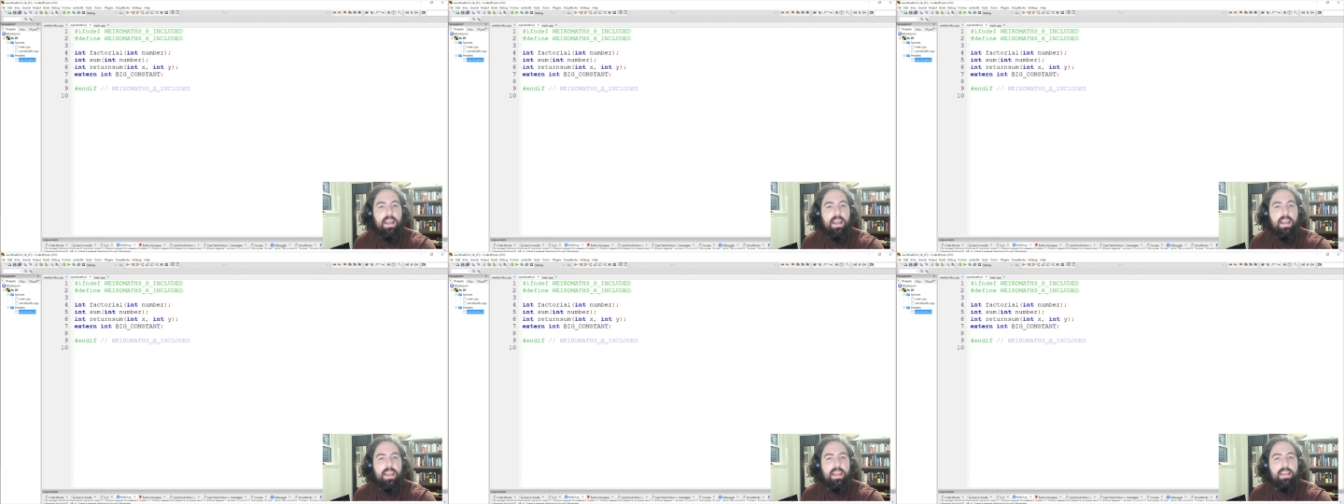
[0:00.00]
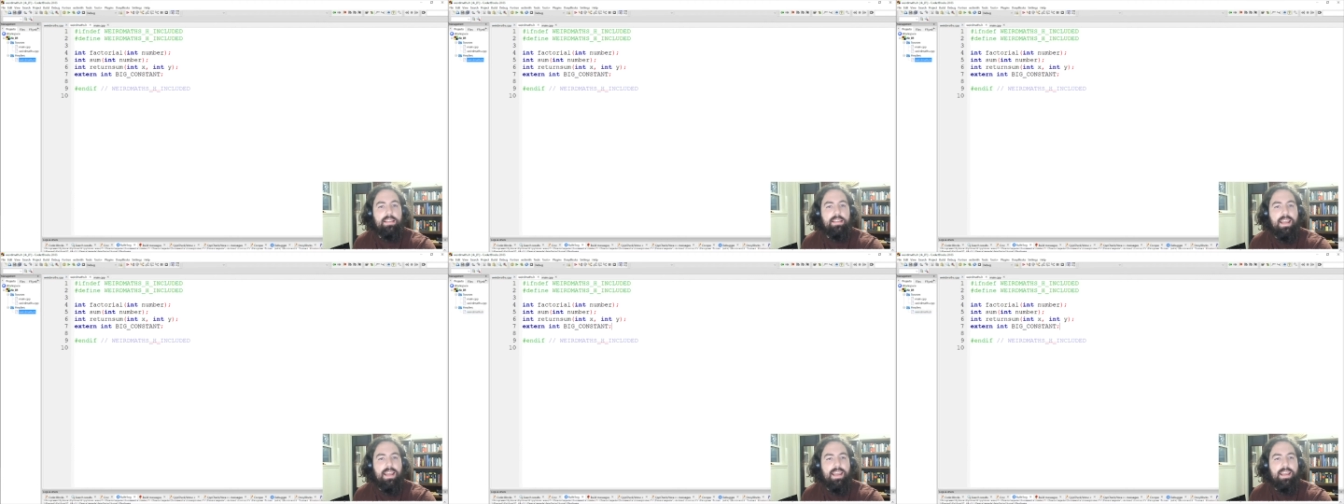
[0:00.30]

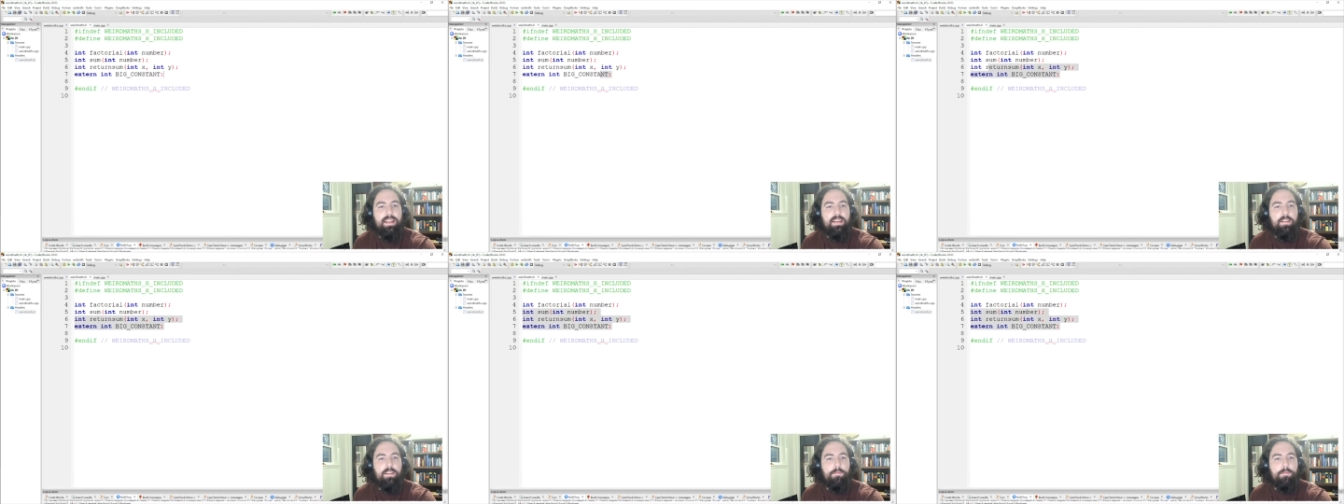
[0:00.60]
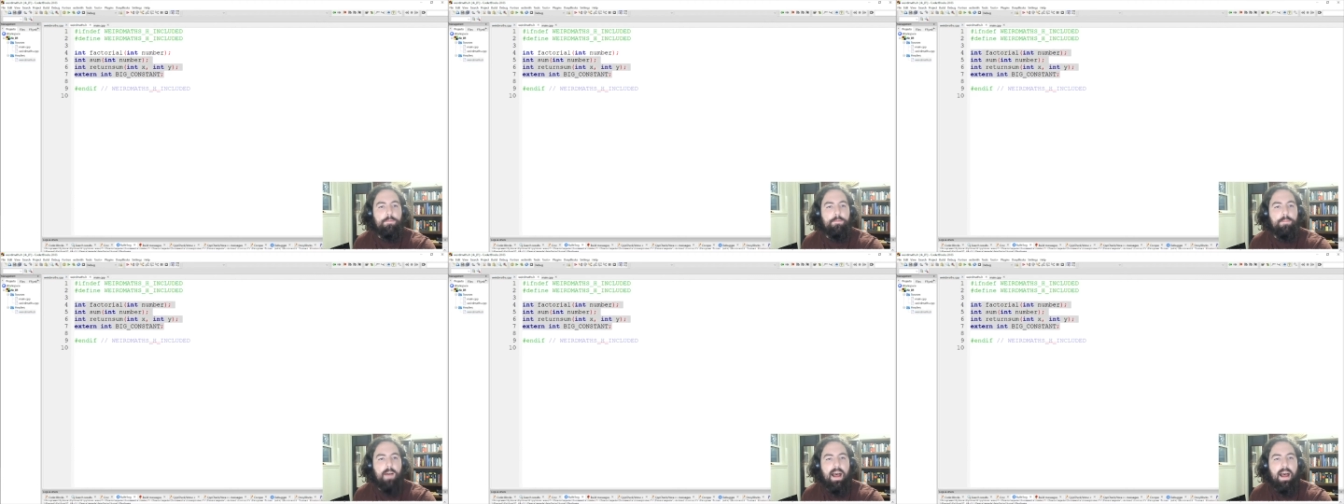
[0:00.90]
is it
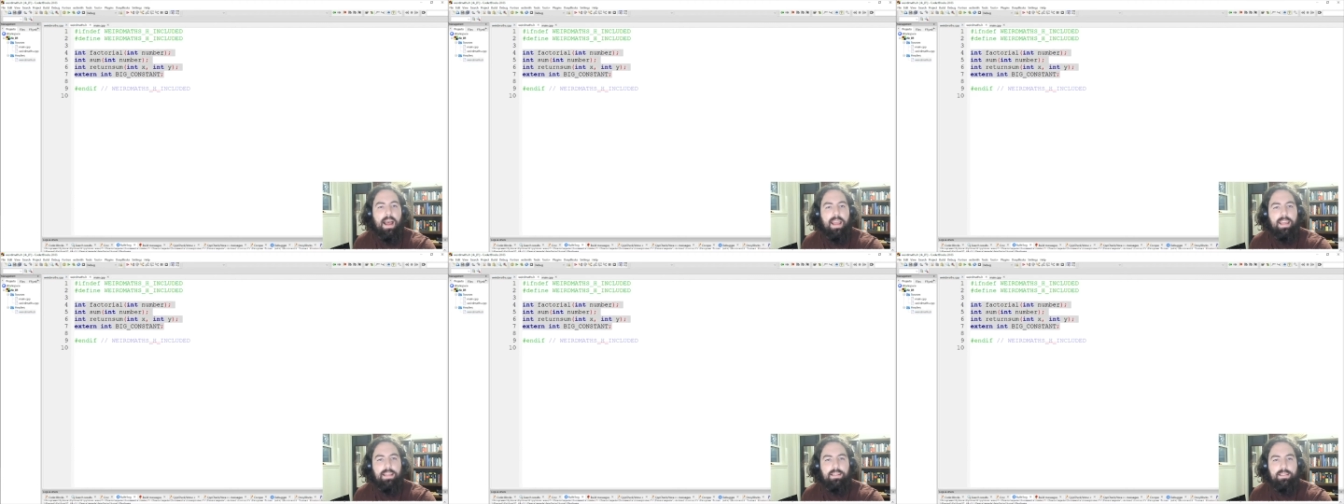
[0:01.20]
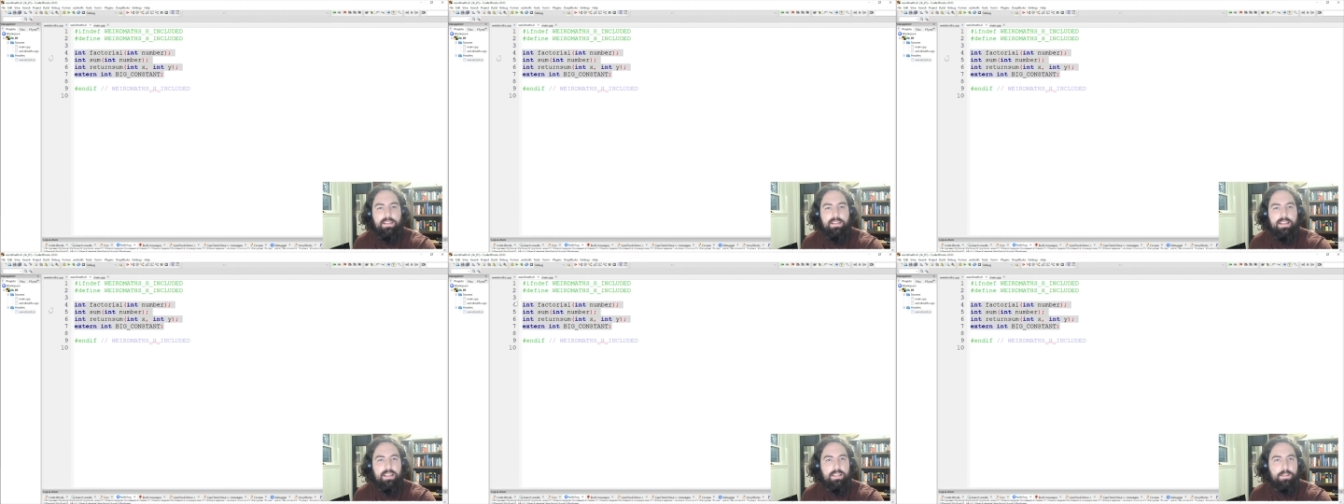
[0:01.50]
defines
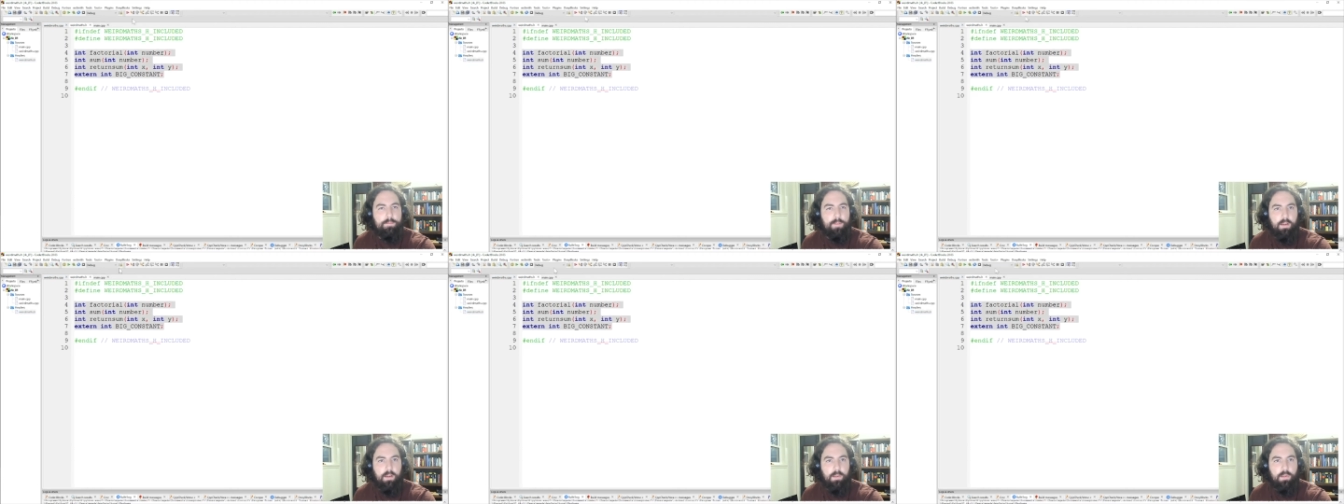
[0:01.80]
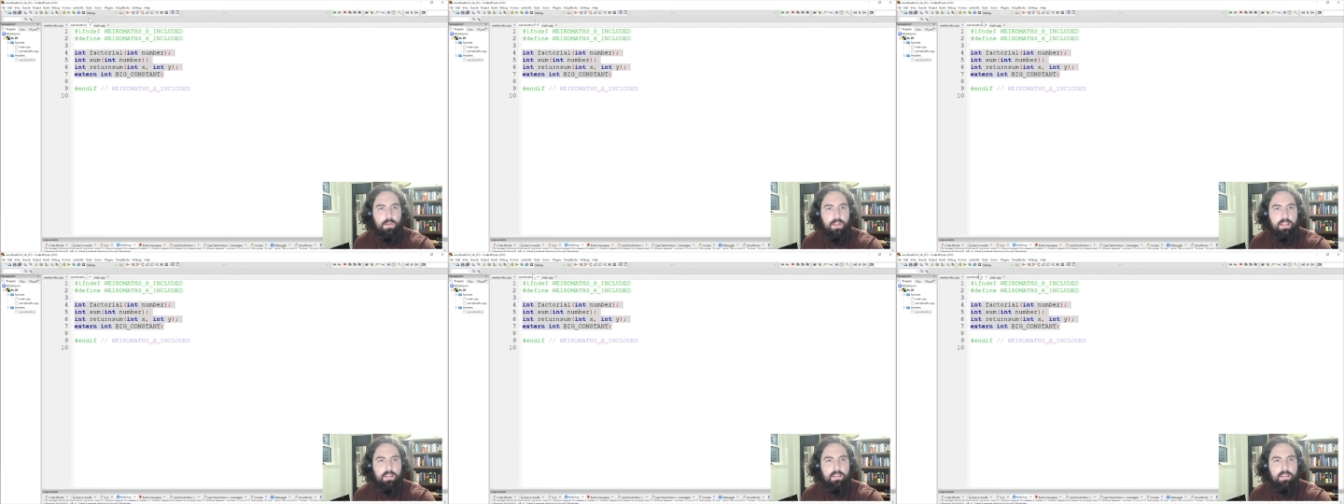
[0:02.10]
these
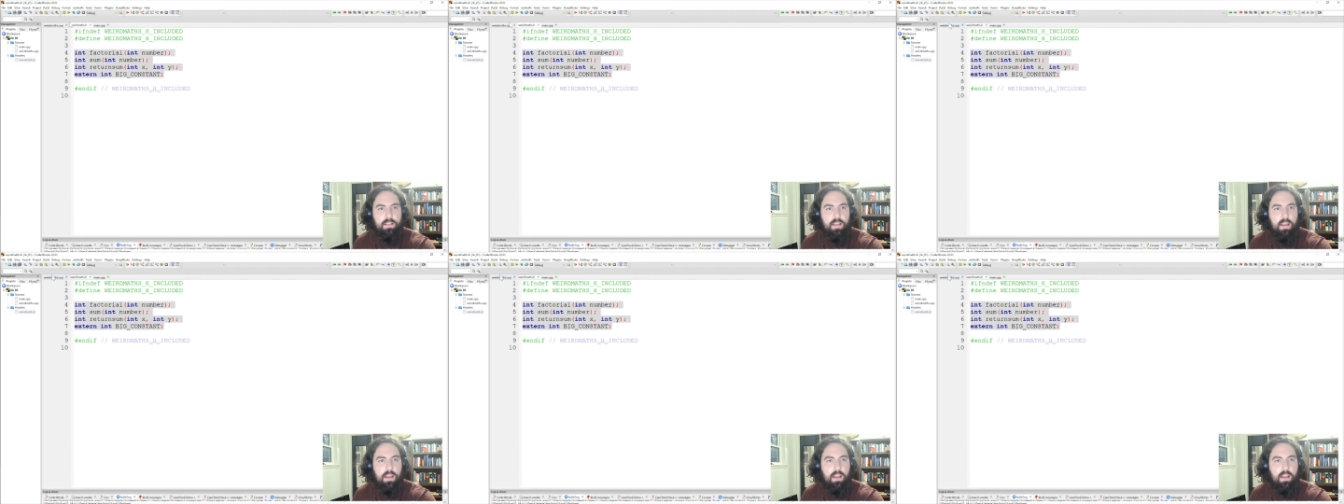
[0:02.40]
functions.